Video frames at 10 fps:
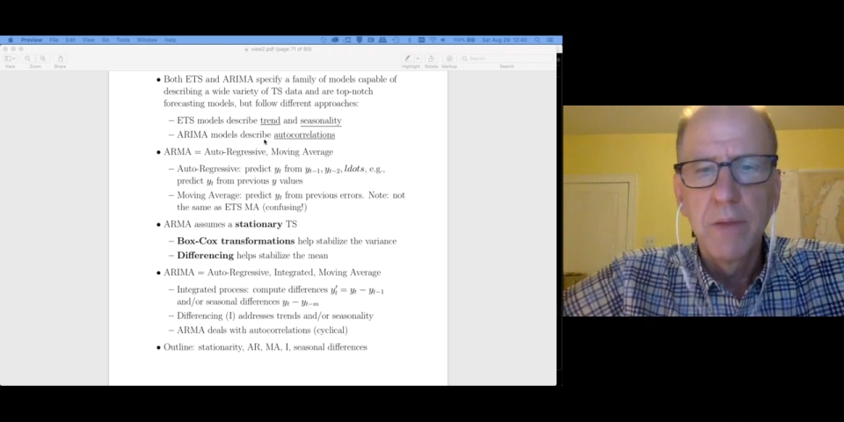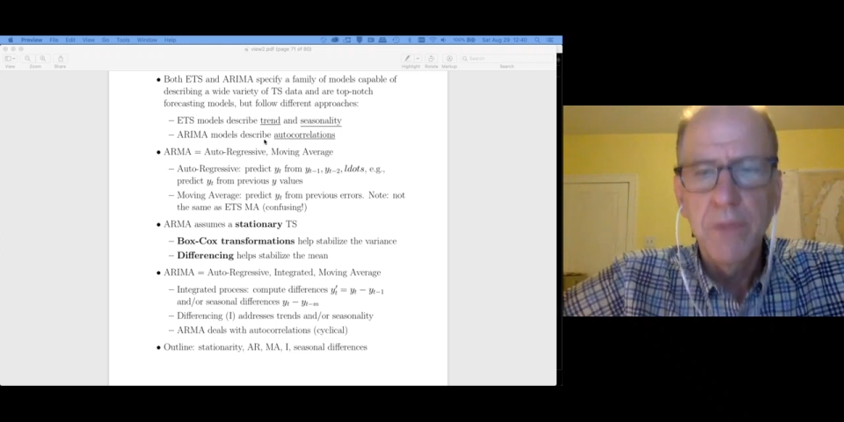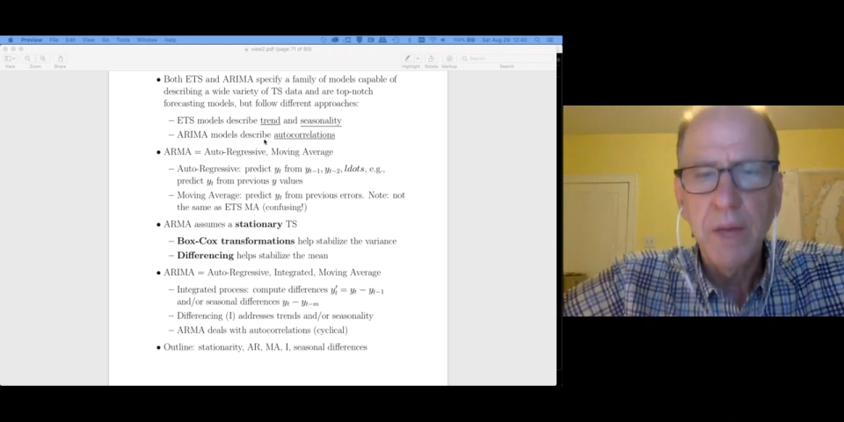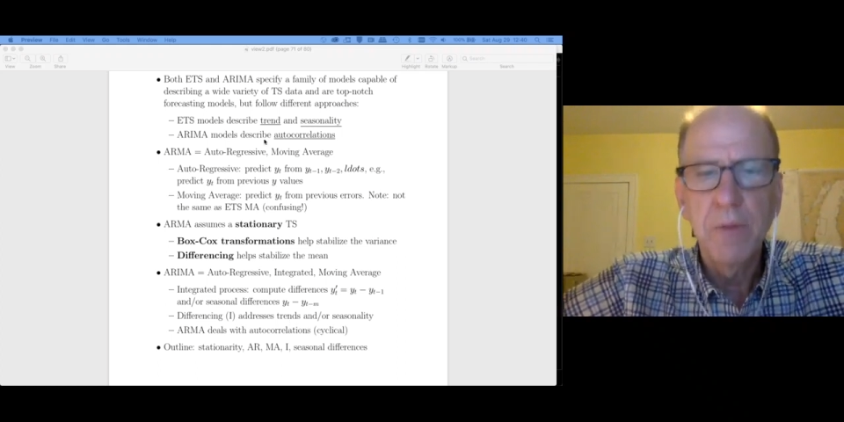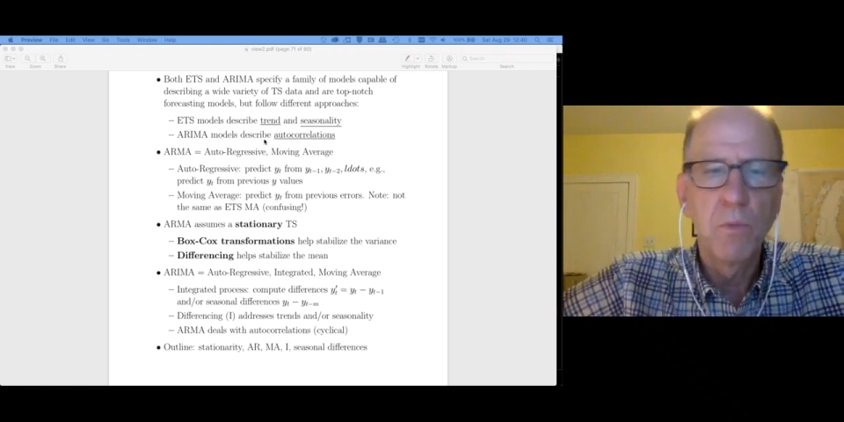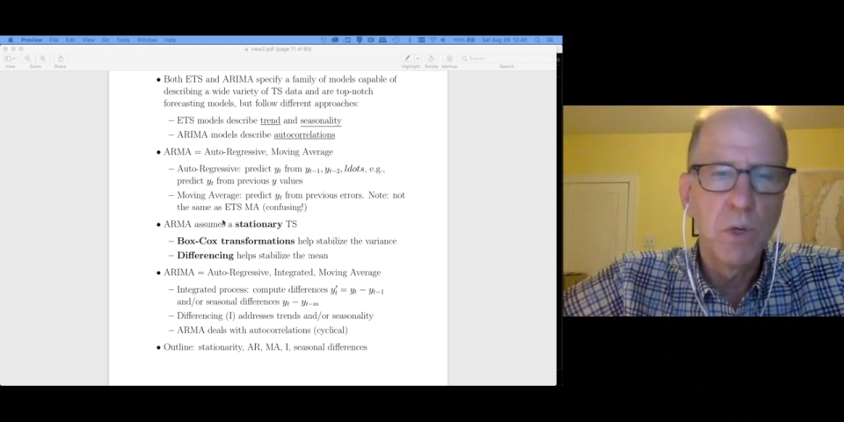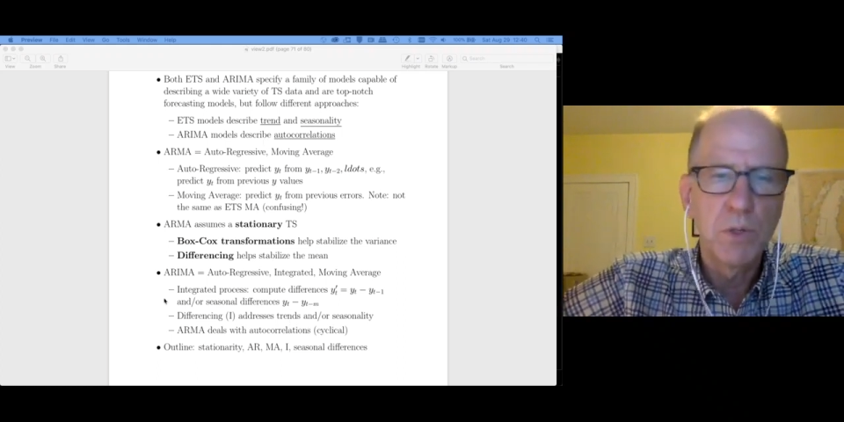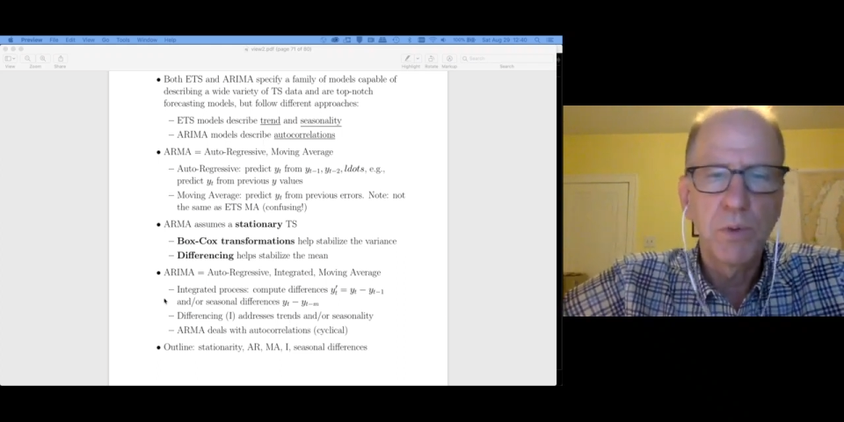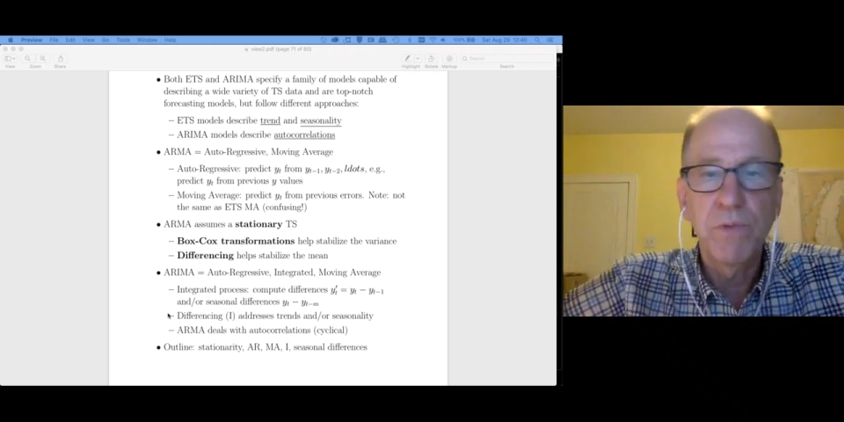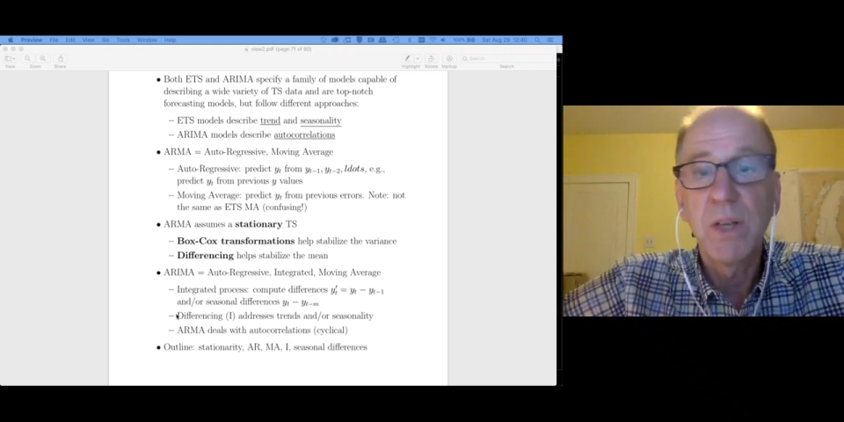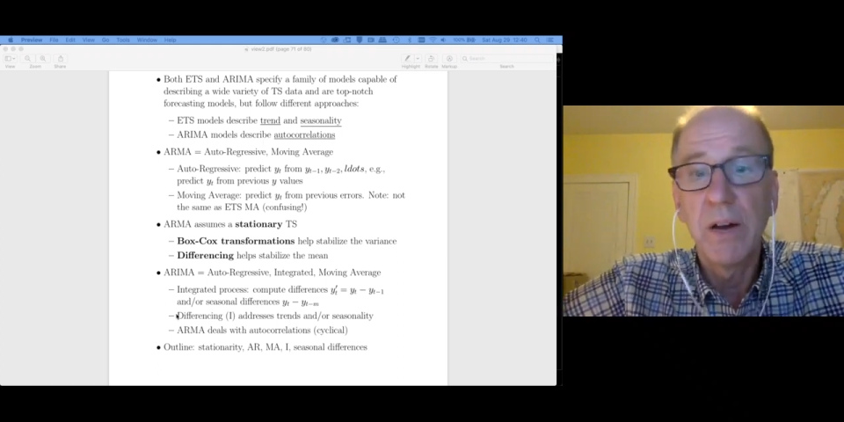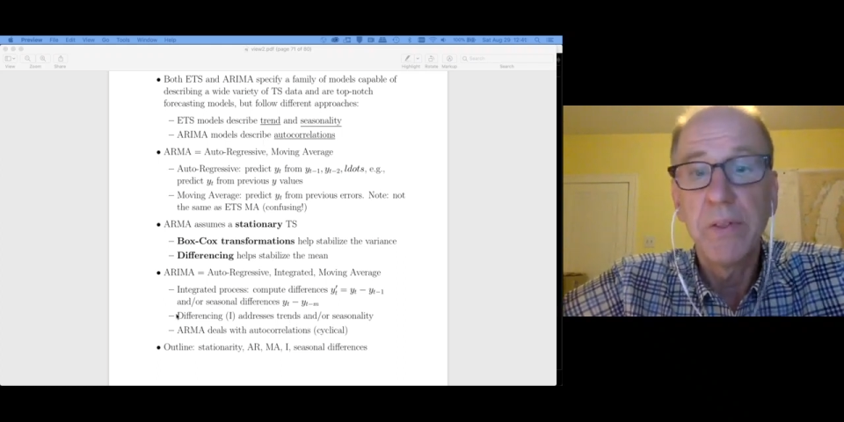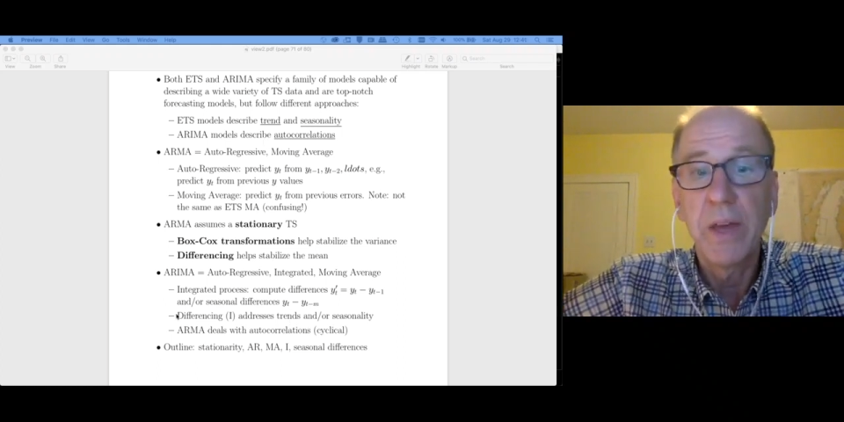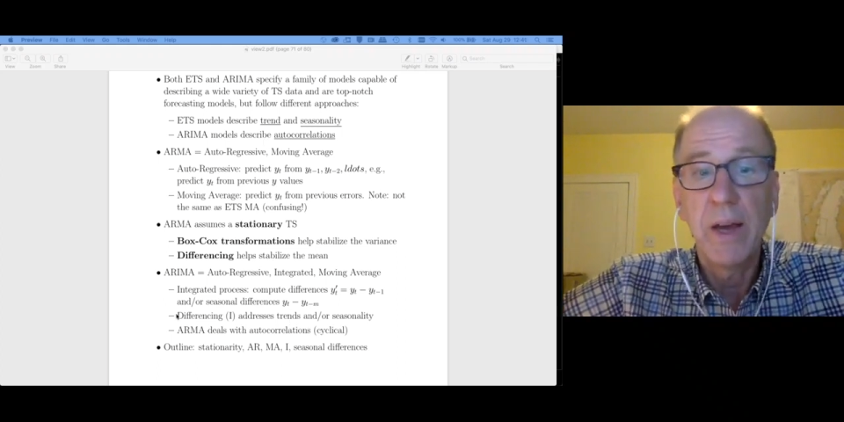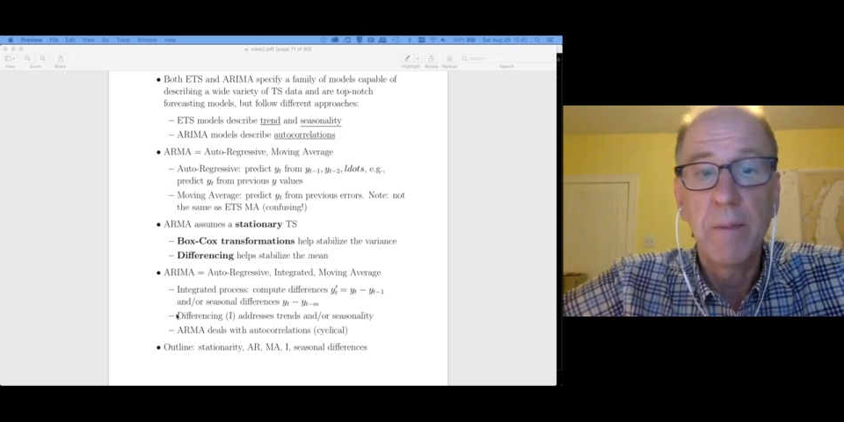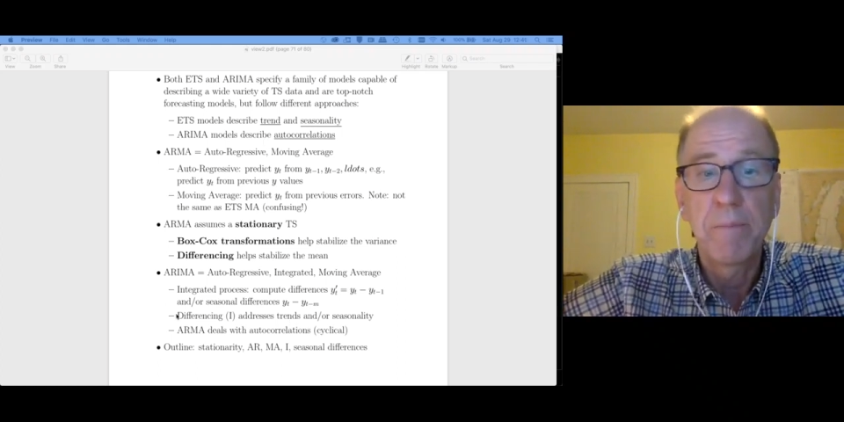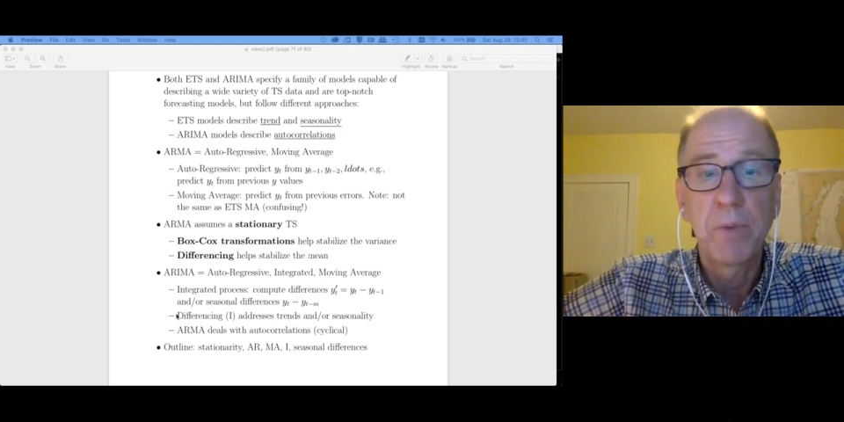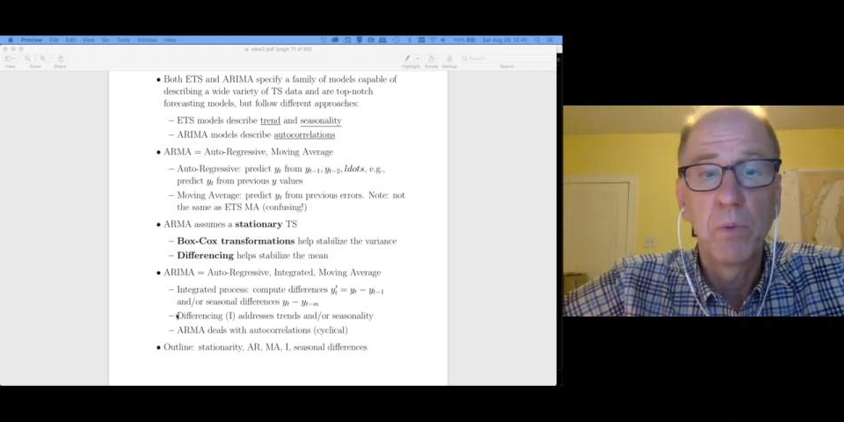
Then once we've done that,